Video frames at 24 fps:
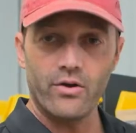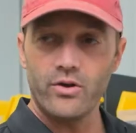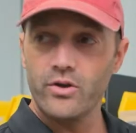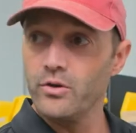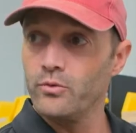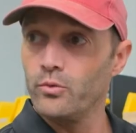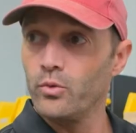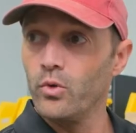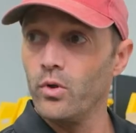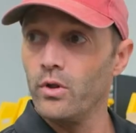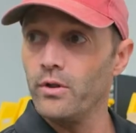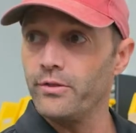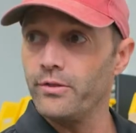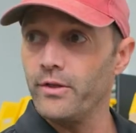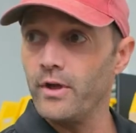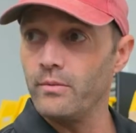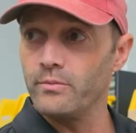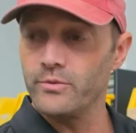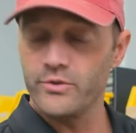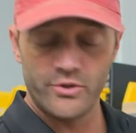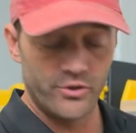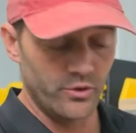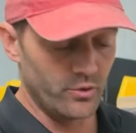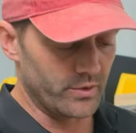a good rule of
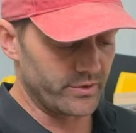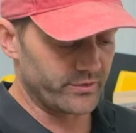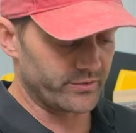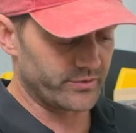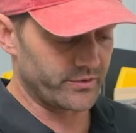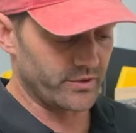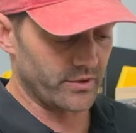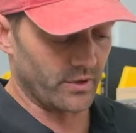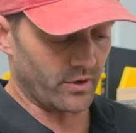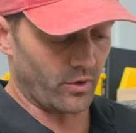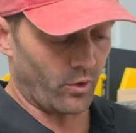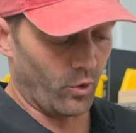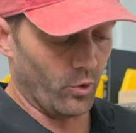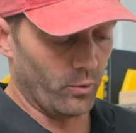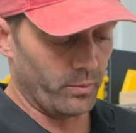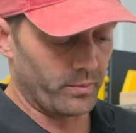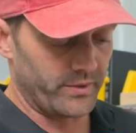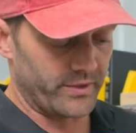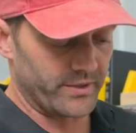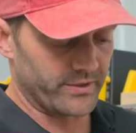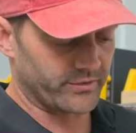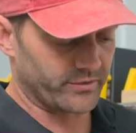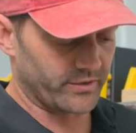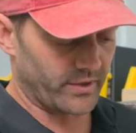thumb too is to
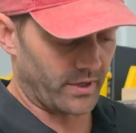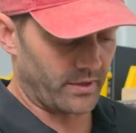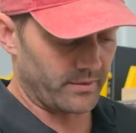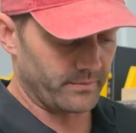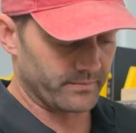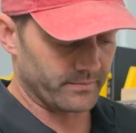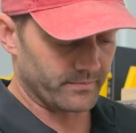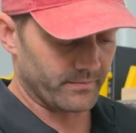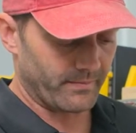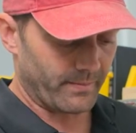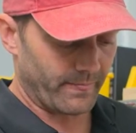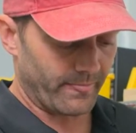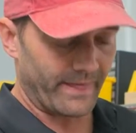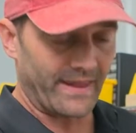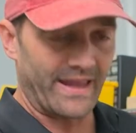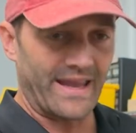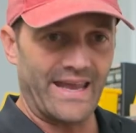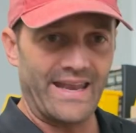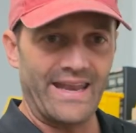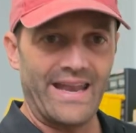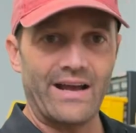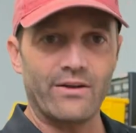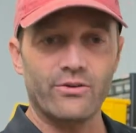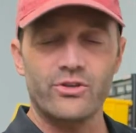open this up
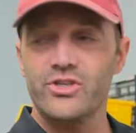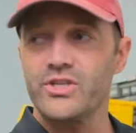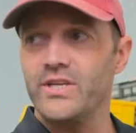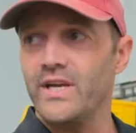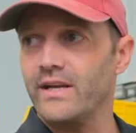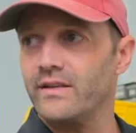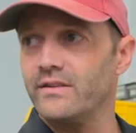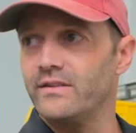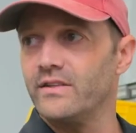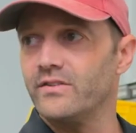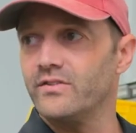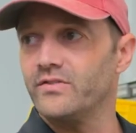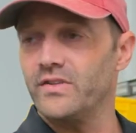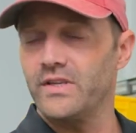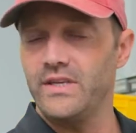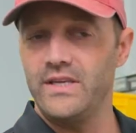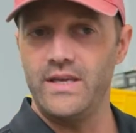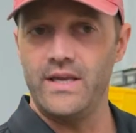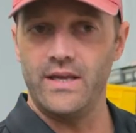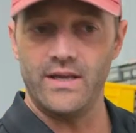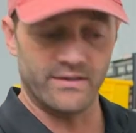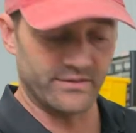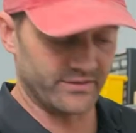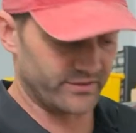and now check this
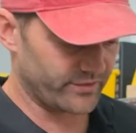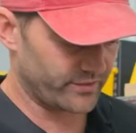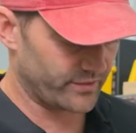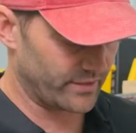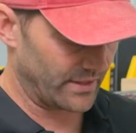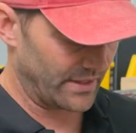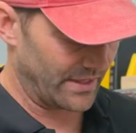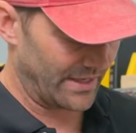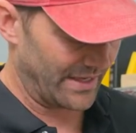against